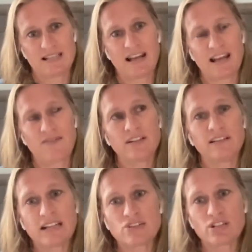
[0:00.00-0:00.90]
And I have an
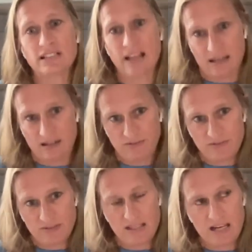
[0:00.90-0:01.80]
electric knife
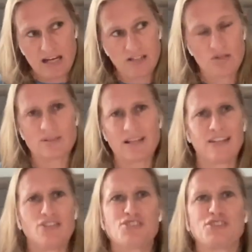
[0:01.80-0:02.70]
that I use. I
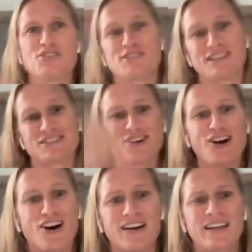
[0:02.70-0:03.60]
used to use a
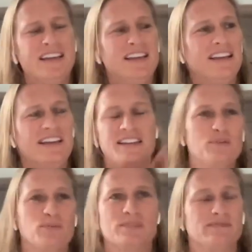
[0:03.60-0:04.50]
saw and
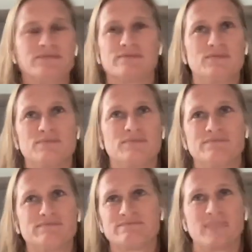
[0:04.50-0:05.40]
it was
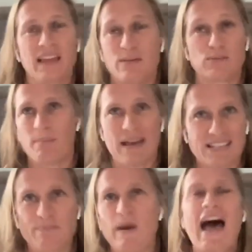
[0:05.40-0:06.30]
a
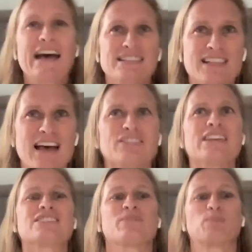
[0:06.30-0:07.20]
mess. But as
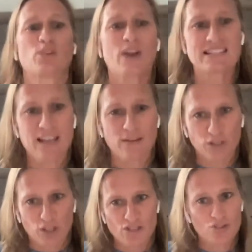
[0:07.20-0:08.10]
things have progressed, I've
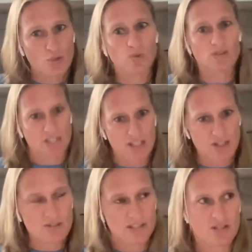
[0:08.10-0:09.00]
learned tools to
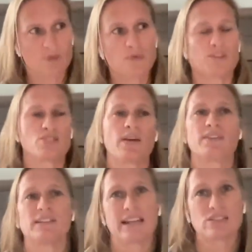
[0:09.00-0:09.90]
use and so forth. So I have
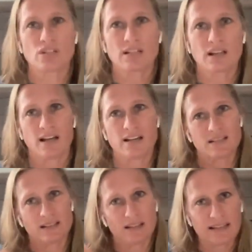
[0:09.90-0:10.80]
an
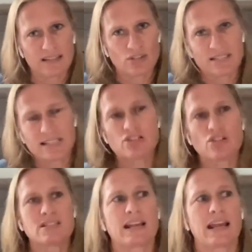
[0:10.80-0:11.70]
electric
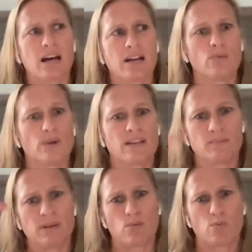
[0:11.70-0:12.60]
scissors that I cut it with,
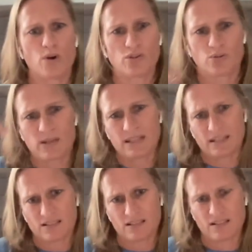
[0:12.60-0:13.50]
a rotary
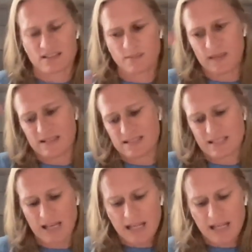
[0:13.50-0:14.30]
that spins.